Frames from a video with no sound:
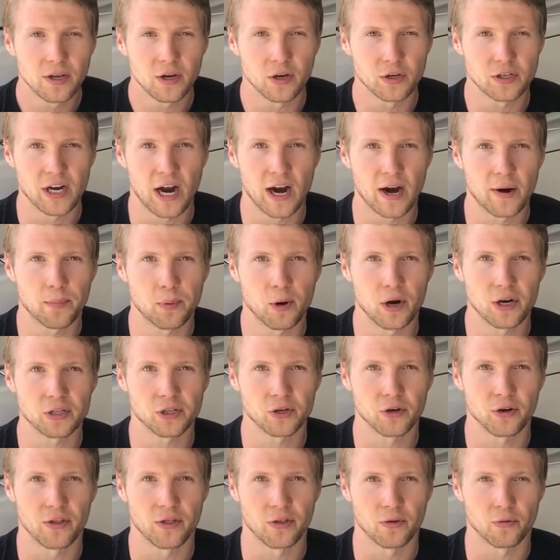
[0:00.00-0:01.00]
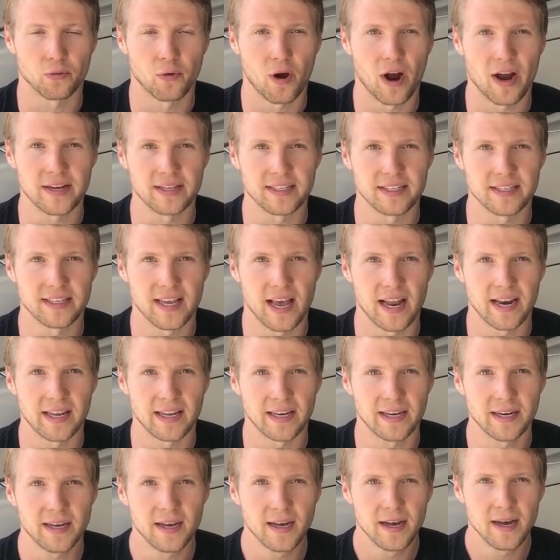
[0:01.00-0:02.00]
your tire pressure in the right
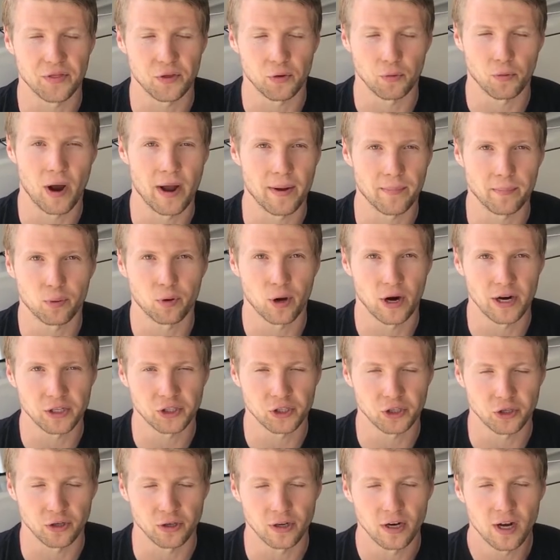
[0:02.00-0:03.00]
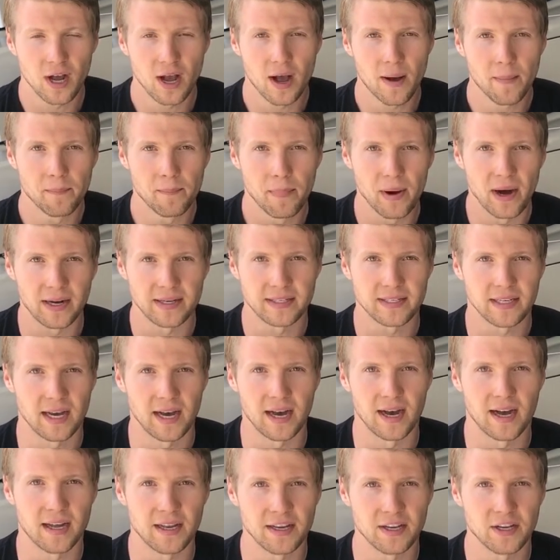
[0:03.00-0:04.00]
setting at the right pressure. But
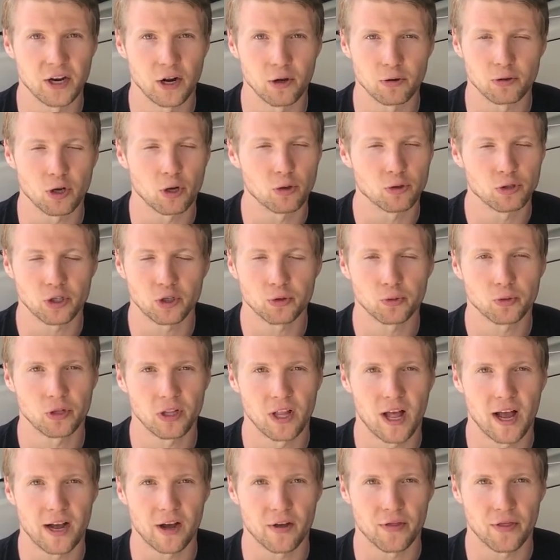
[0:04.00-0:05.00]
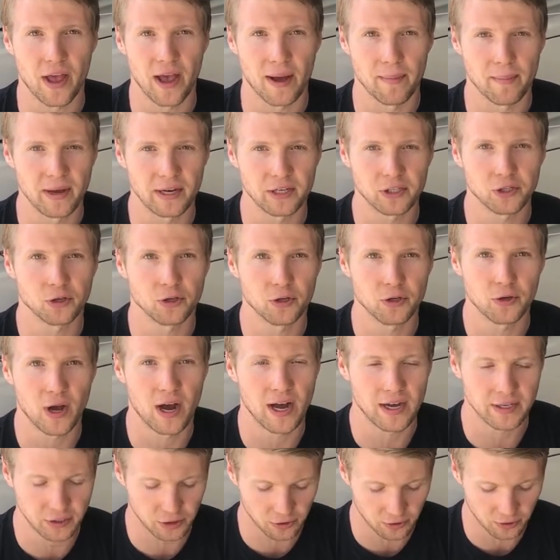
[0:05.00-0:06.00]
uh, you know, don't just rely on that. Make sure you
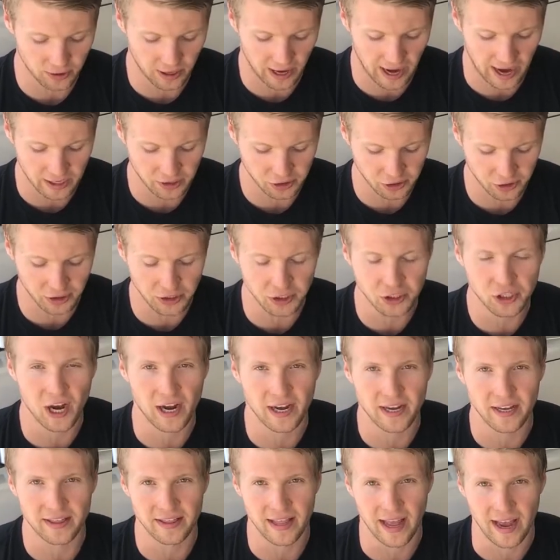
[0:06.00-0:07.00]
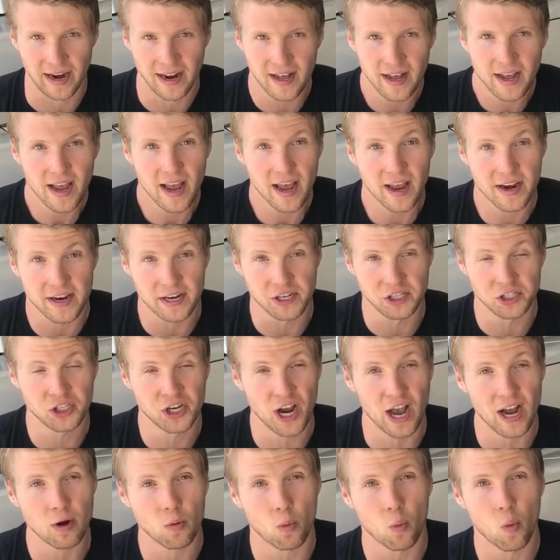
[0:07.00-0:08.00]
guys are actually checking that. And to
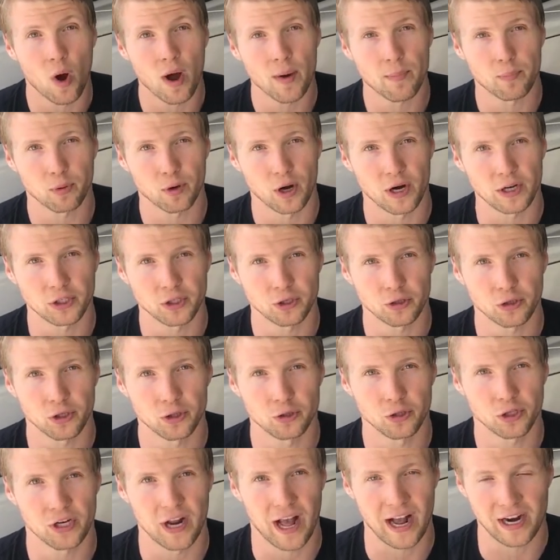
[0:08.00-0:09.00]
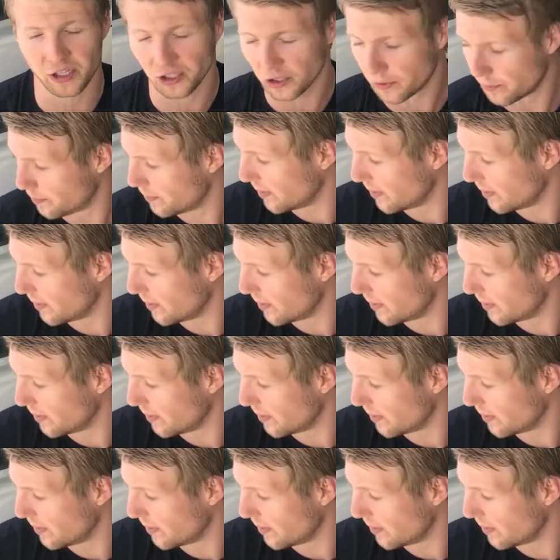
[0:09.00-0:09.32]
check what pressure you should actually